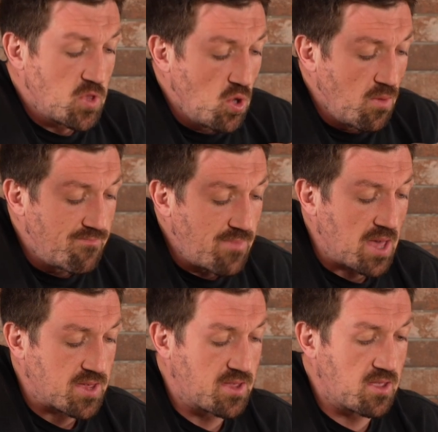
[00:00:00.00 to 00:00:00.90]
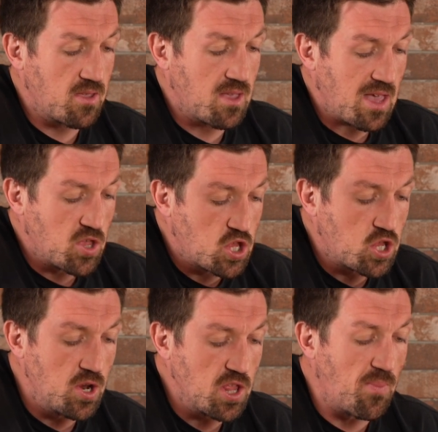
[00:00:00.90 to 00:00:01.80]
You must, as
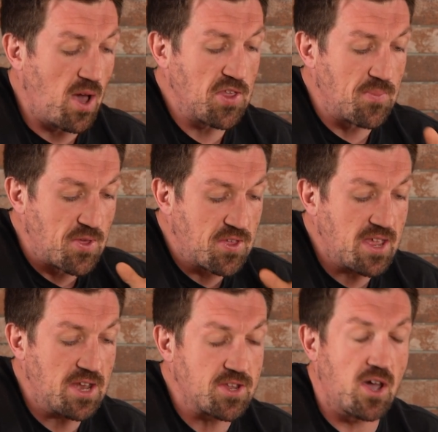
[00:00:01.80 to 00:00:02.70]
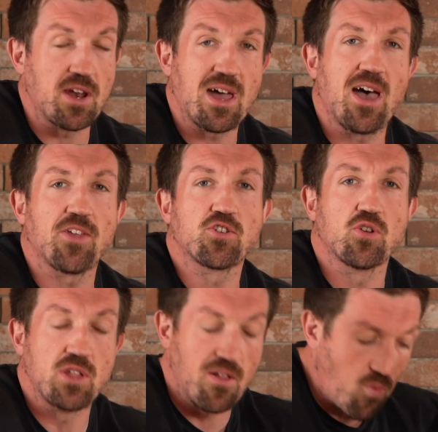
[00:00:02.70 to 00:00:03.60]
soon as possible, sit down and
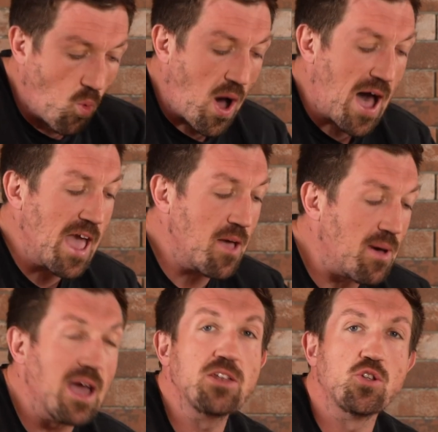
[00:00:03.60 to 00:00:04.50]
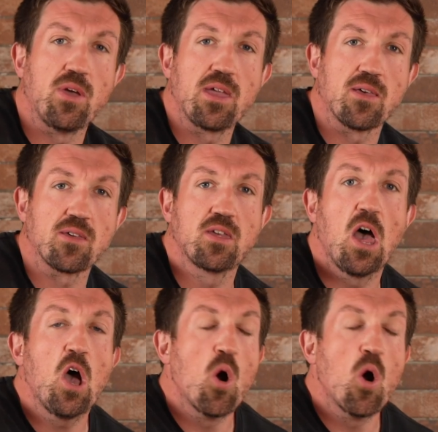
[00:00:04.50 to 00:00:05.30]
ask yourself, why am I doing this?